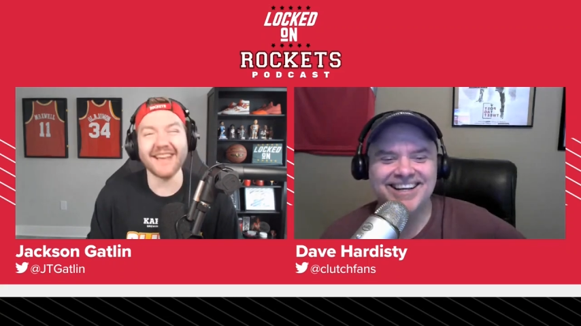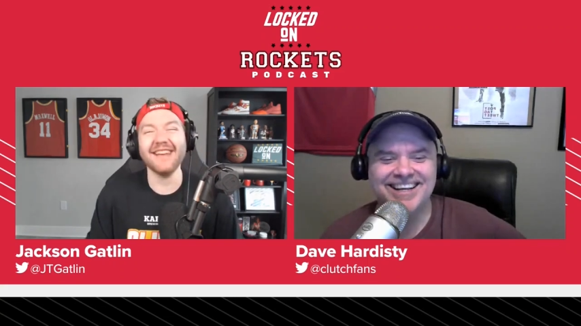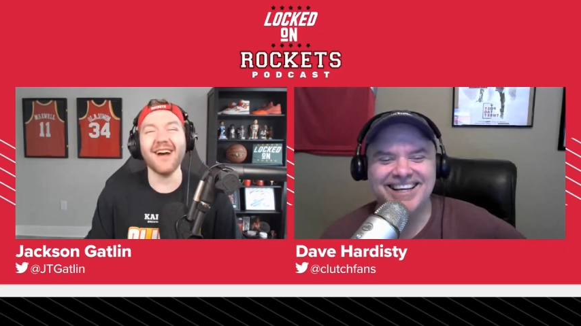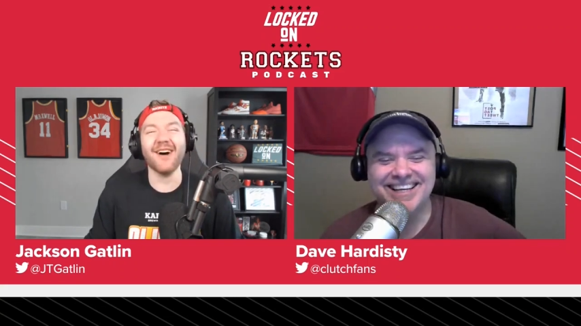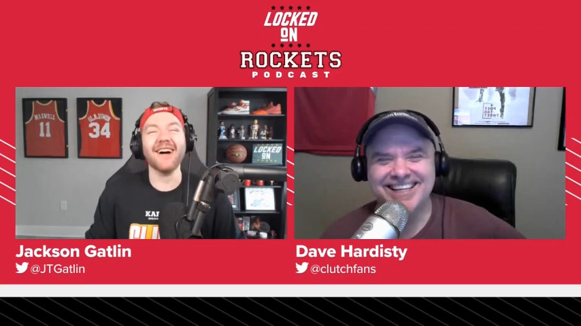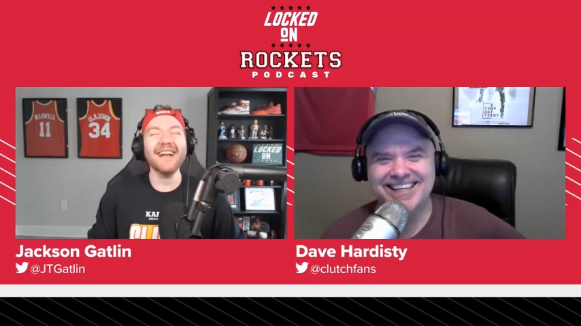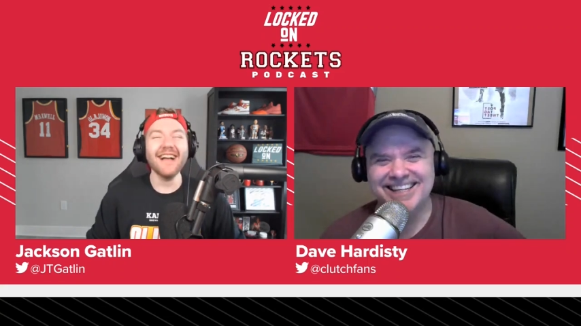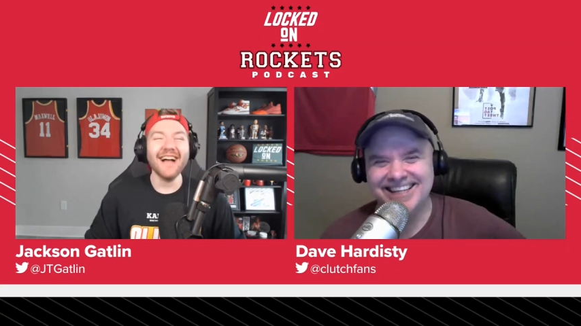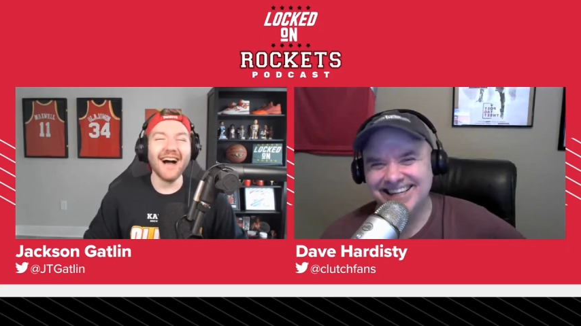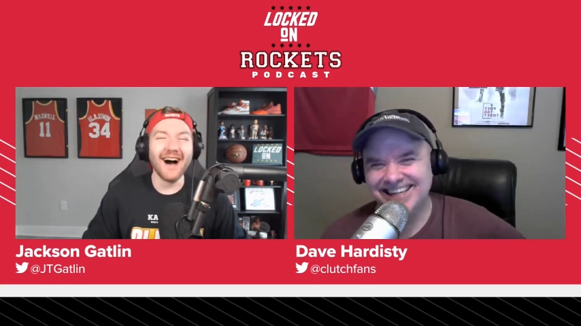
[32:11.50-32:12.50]
Speaker 1: like no.
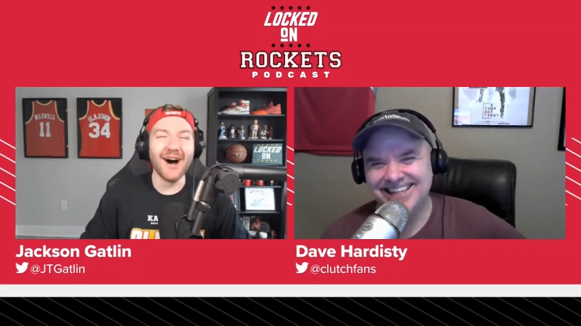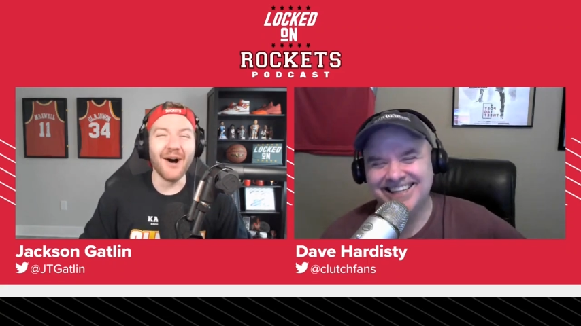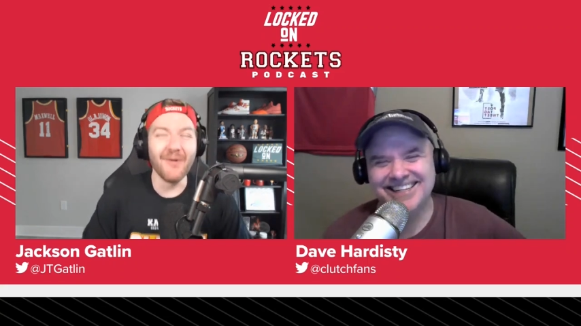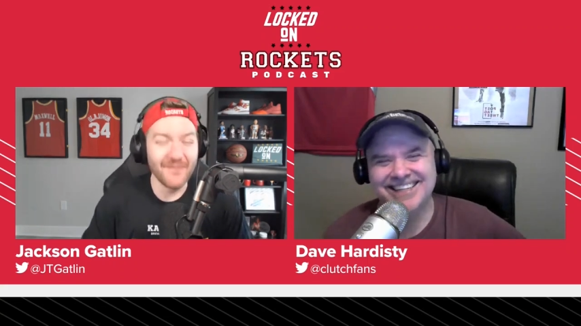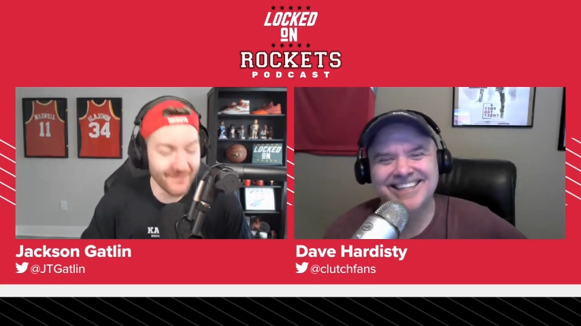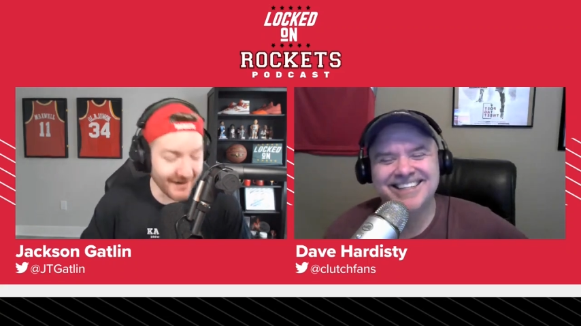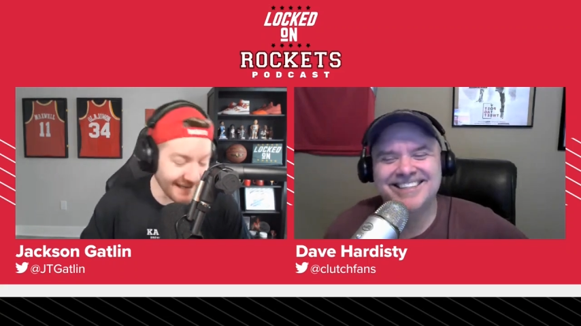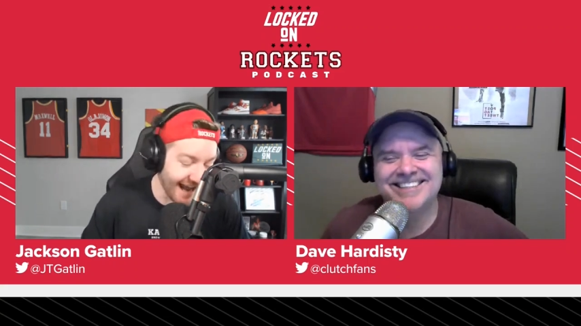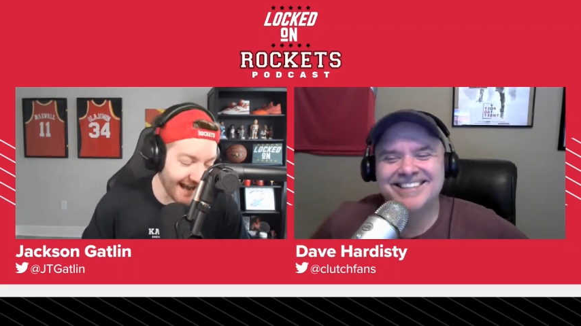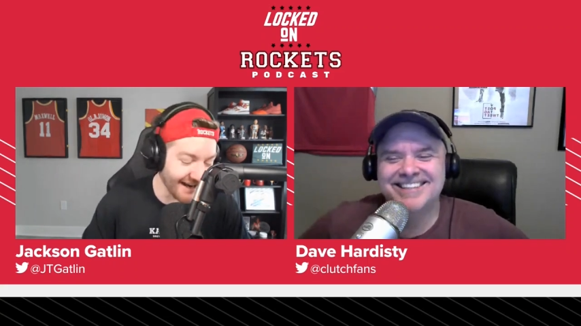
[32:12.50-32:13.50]
Um, but
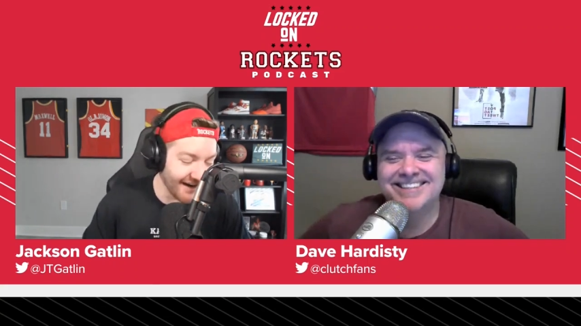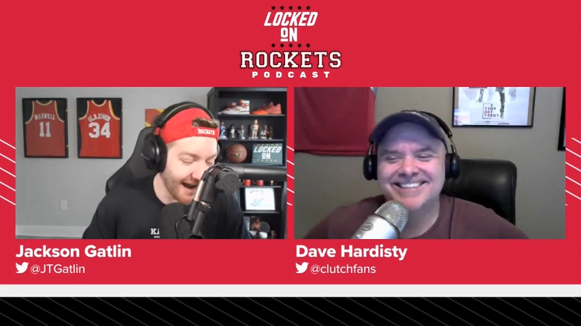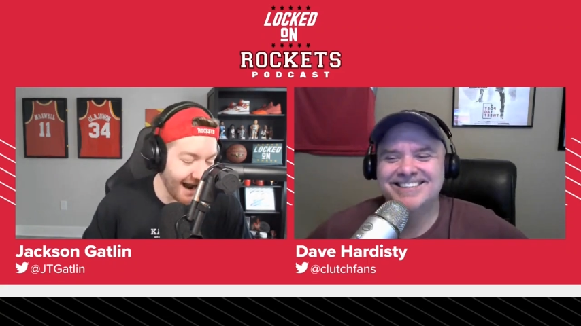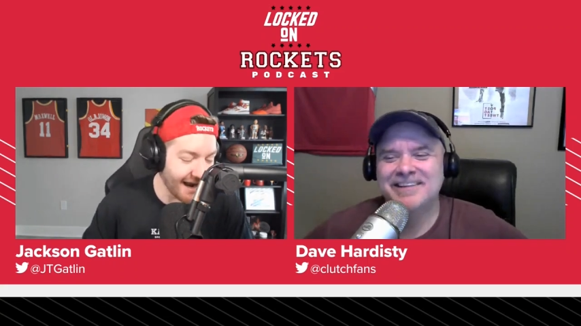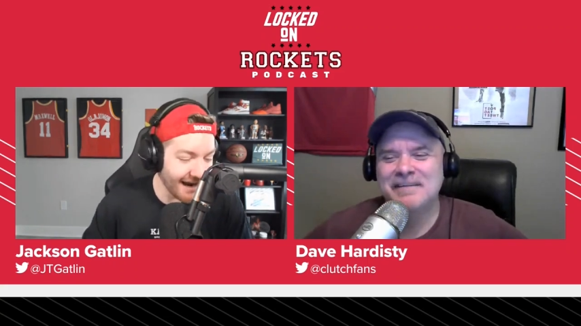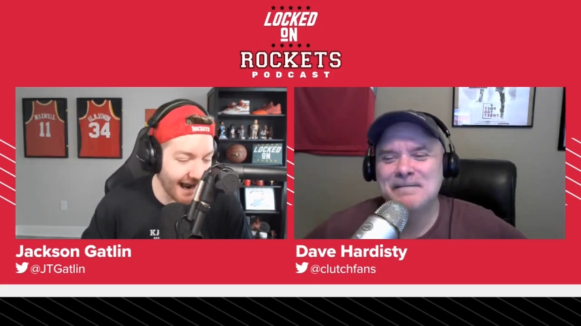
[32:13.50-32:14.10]
yeah, no, I,